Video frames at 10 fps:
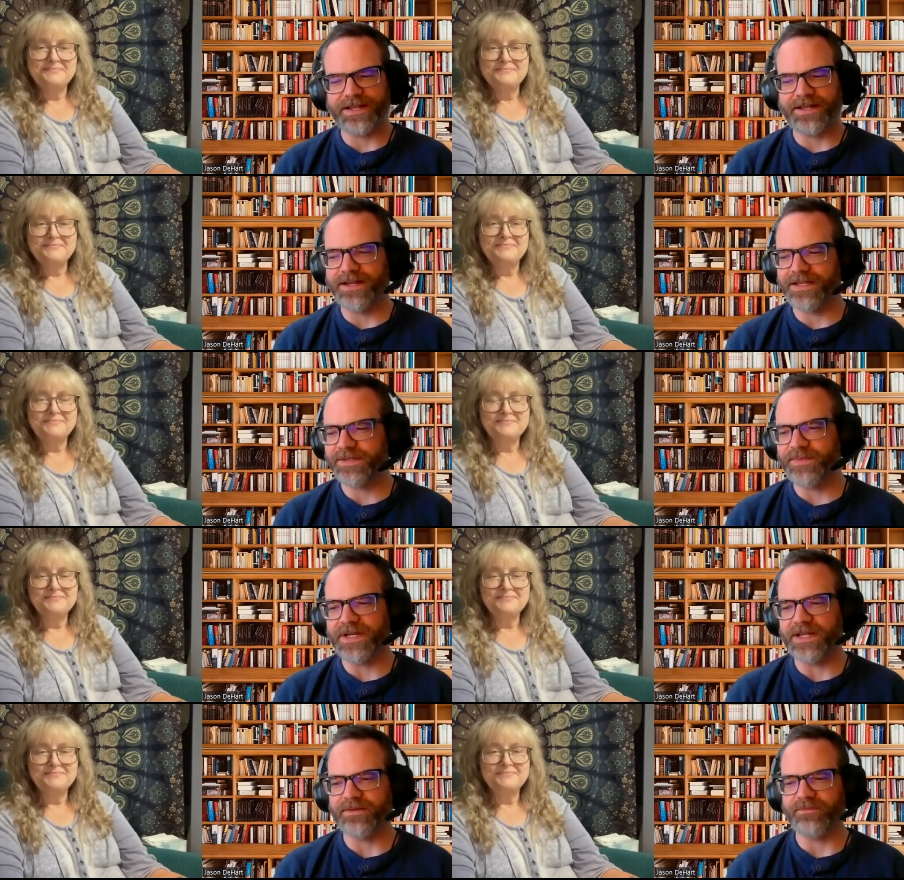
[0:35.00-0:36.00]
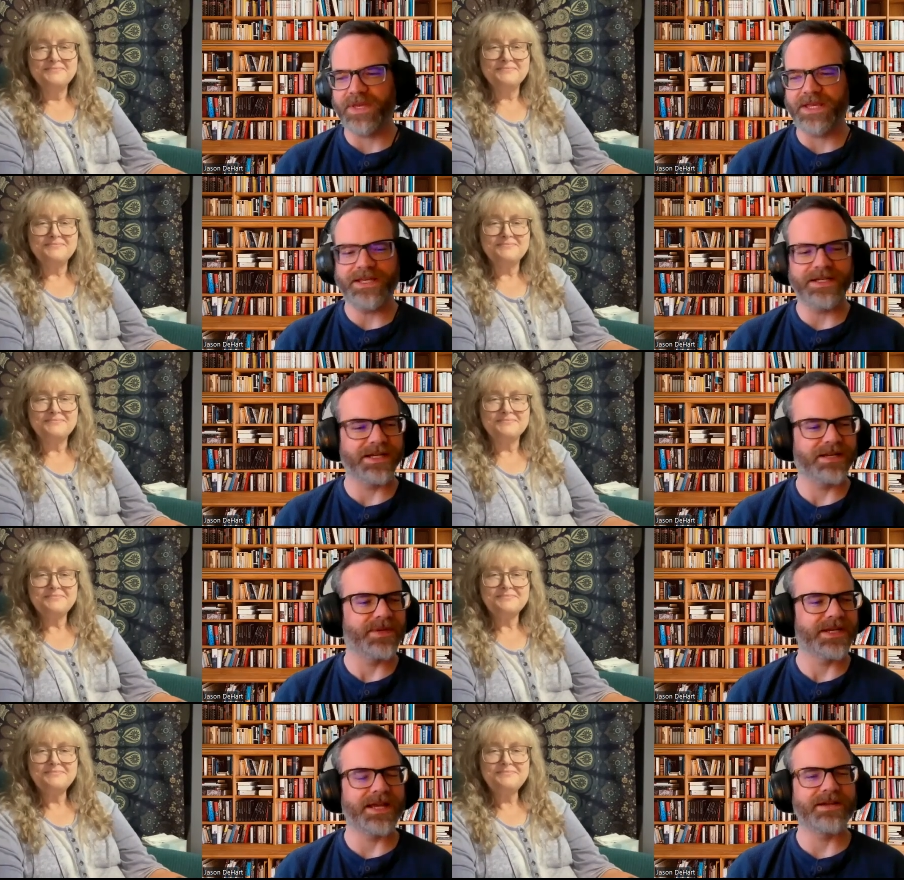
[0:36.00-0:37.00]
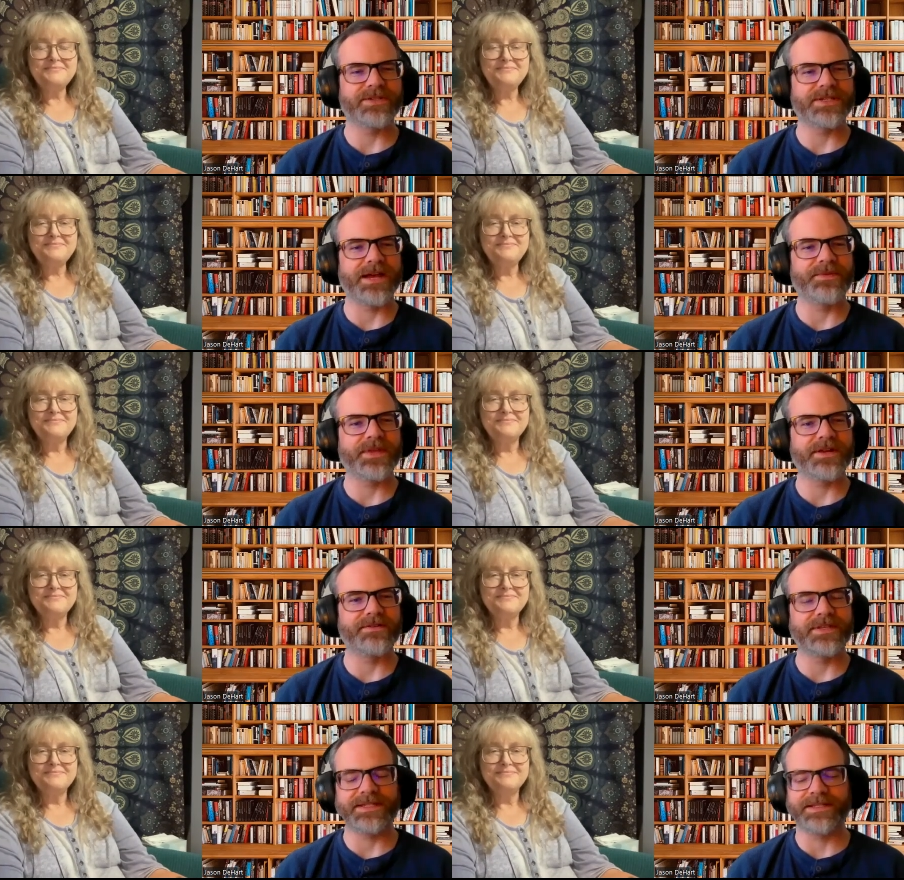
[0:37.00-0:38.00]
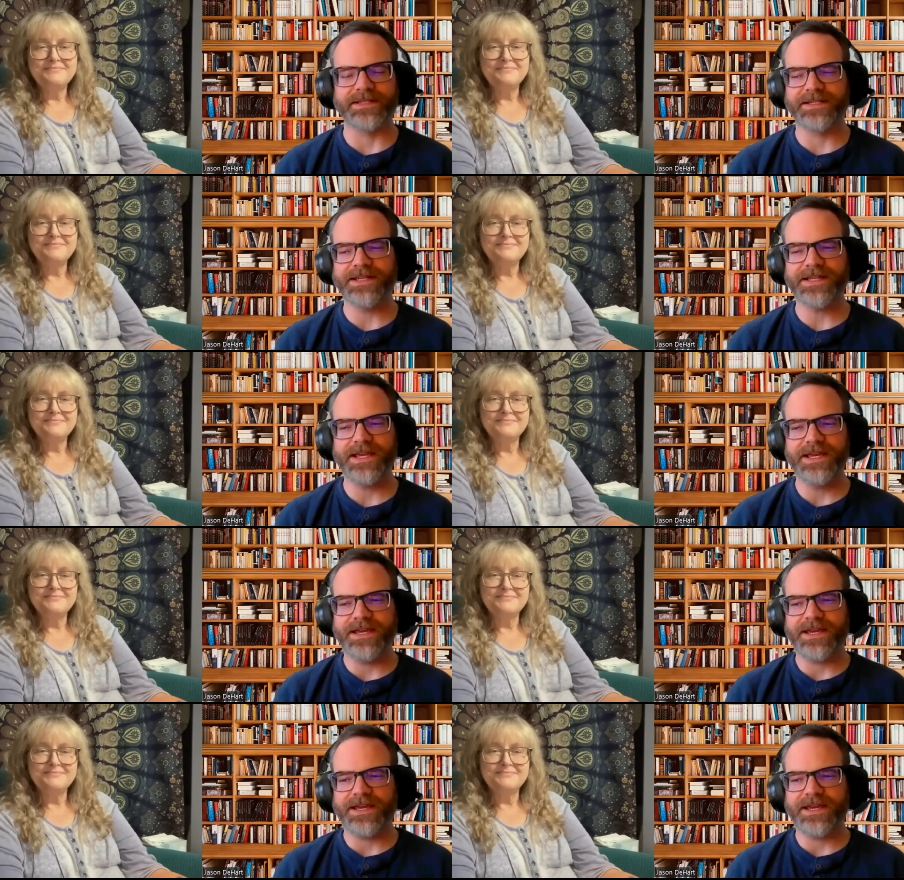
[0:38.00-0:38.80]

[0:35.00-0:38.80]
Speaker 1: I say us, meaning me and anybody else out there that's listening.